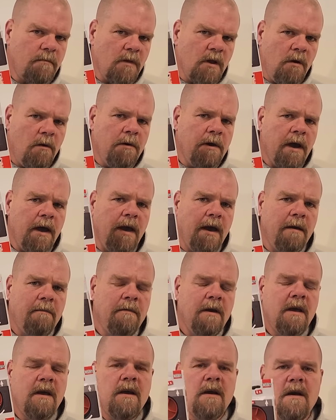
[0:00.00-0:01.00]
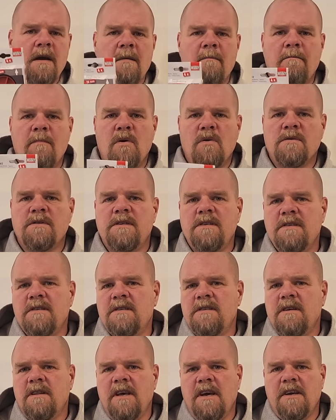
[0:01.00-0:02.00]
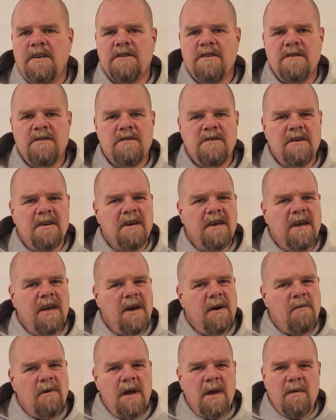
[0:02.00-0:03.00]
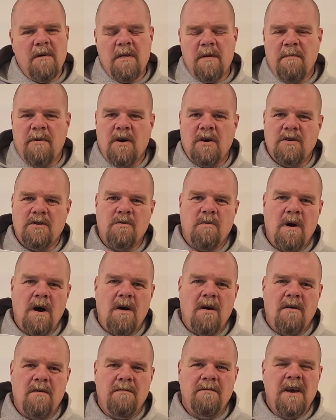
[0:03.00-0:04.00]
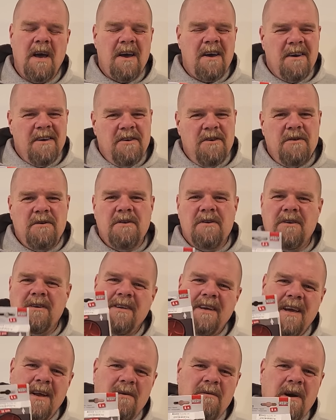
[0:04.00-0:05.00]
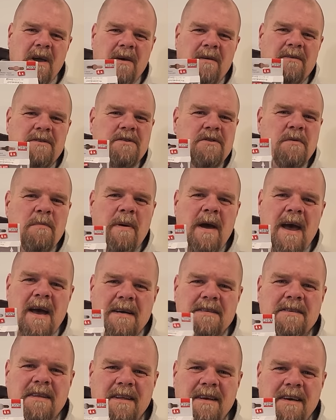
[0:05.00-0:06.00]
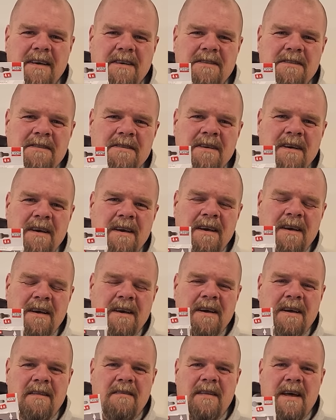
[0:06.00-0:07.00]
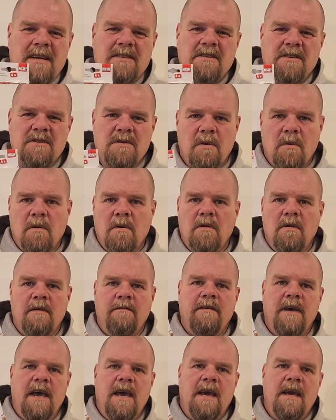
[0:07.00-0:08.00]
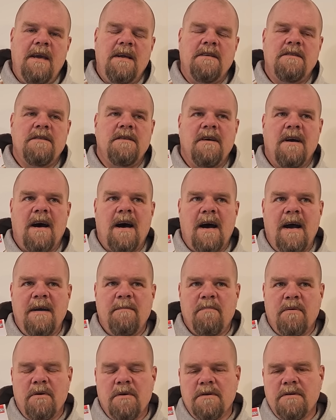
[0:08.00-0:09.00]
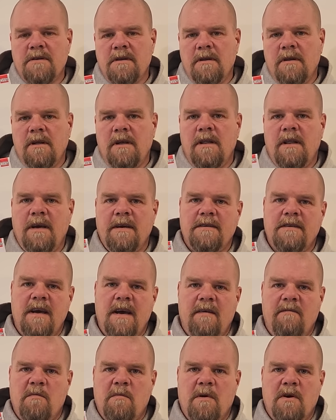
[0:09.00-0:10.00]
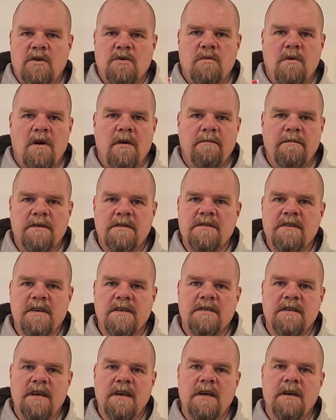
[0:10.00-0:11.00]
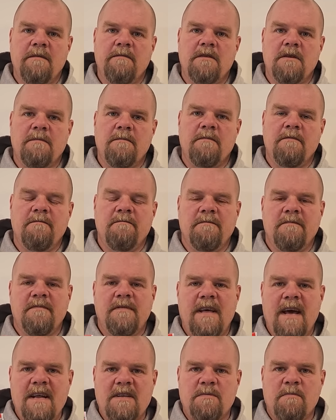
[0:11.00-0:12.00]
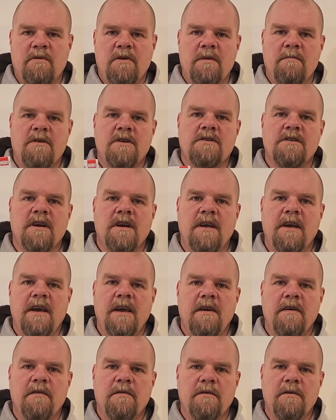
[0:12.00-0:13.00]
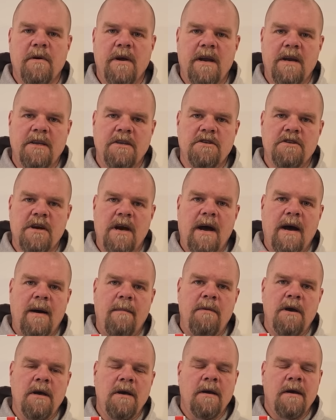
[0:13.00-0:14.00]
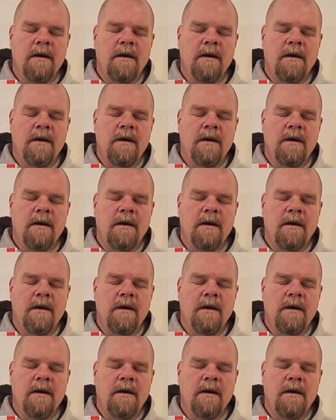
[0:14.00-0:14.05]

okay? Most installations you could get away with about 12. You could get away with two packs of these, and that's a total of eight. I personally like to have about 12 to 16 of them. That's pretty much gonna get you through any job.